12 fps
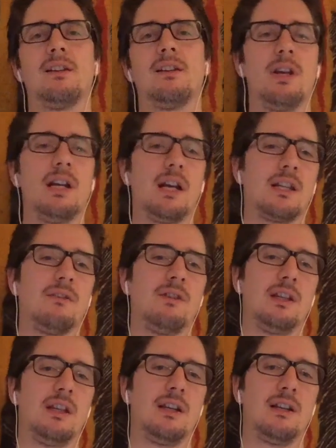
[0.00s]
trading
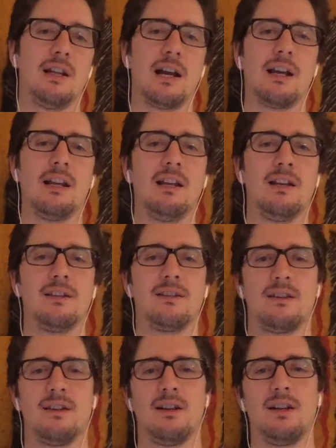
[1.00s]
activity luckily
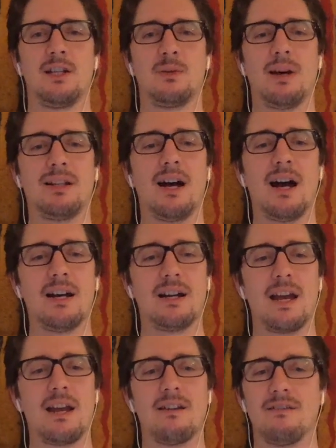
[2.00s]
is quite high
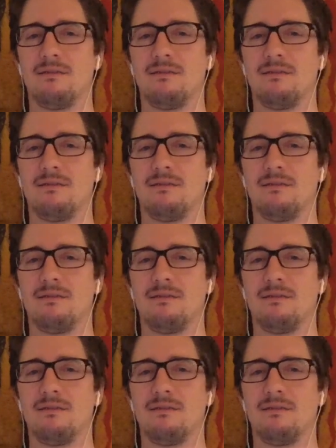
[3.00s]
again.